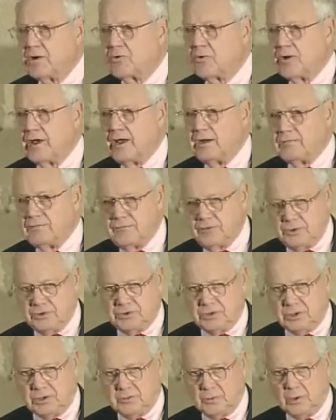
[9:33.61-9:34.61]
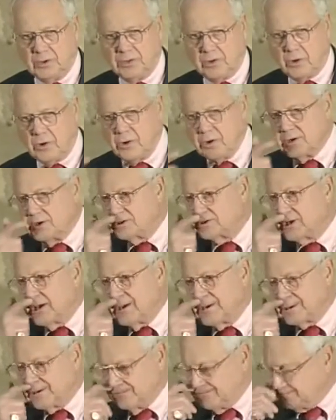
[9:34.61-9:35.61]
a great future with our
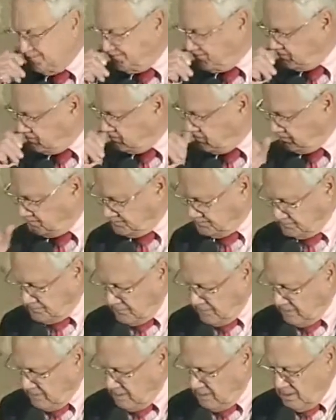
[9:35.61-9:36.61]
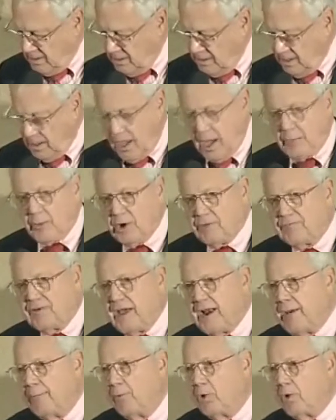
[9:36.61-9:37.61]
organization. I want to
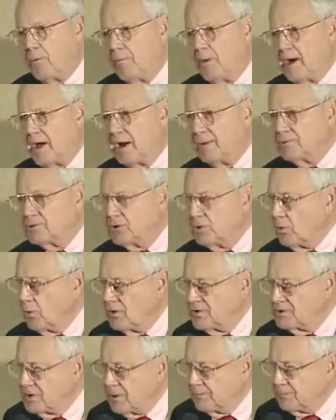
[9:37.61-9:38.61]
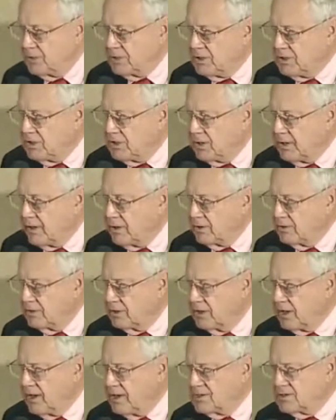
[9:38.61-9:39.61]
find out more about him. So he runs up the kid later in the
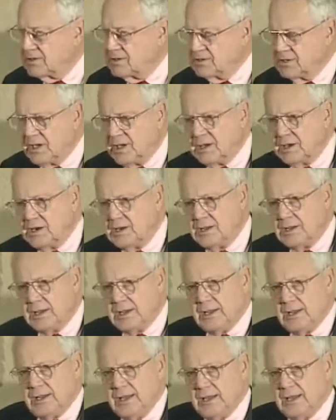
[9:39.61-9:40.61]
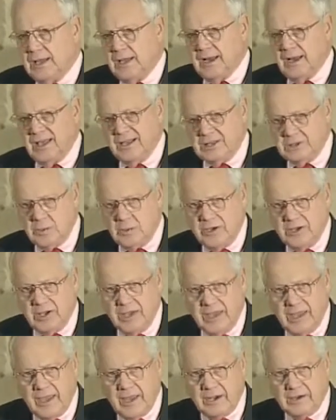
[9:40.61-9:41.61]
day. He says, Kid, I like the way you
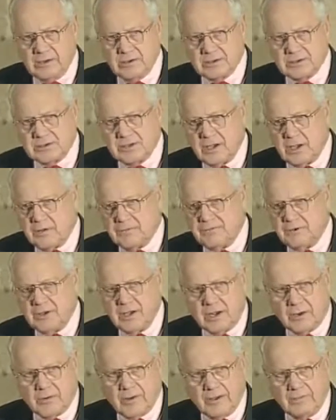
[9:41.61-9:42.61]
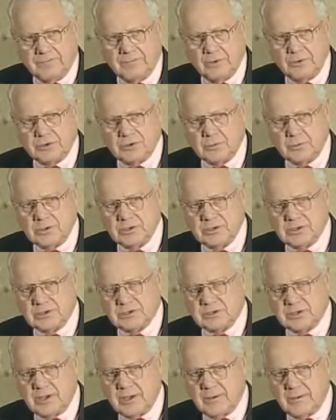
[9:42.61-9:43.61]
handle yourself. You got a great future with
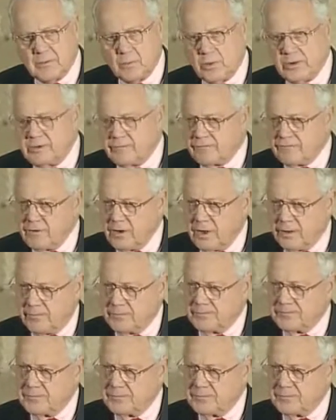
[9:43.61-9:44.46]
us. Uh, where are you from?